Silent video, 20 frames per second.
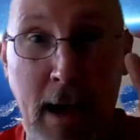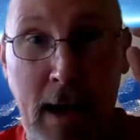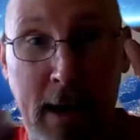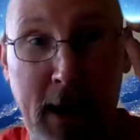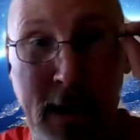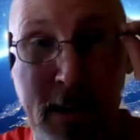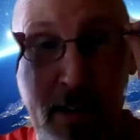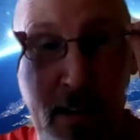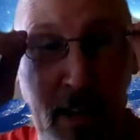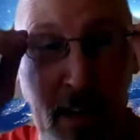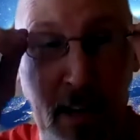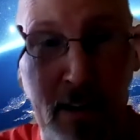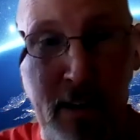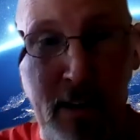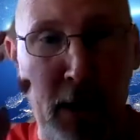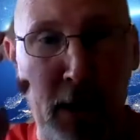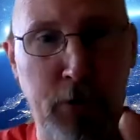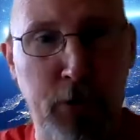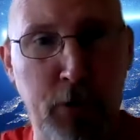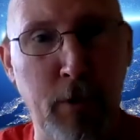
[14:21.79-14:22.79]
I actually had
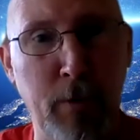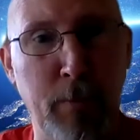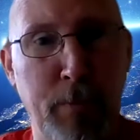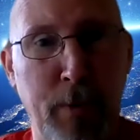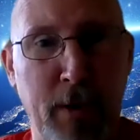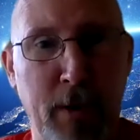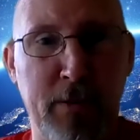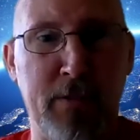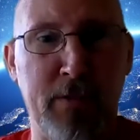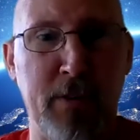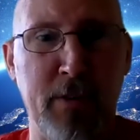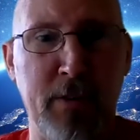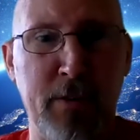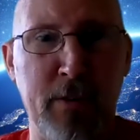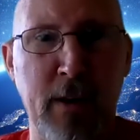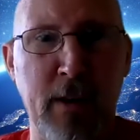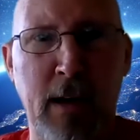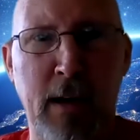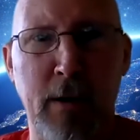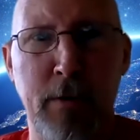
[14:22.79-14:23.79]
done two pieces,